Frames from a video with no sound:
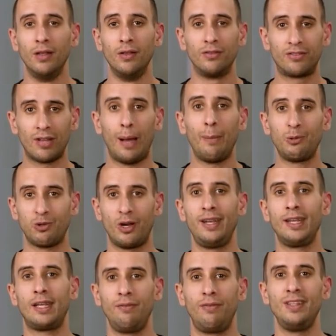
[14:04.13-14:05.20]
Stop trying to
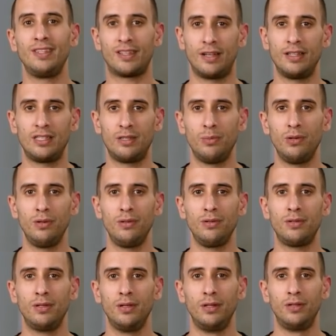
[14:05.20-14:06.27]
convince
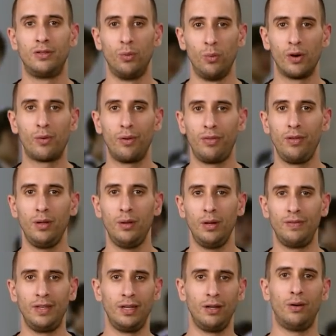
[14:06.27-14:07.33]
customers to work with you
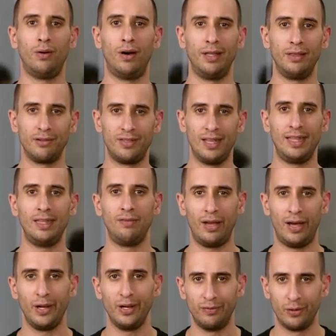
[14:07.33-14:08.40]
if they don't understand the
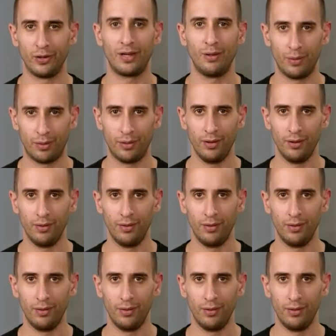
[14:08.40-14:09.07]
value of working with you.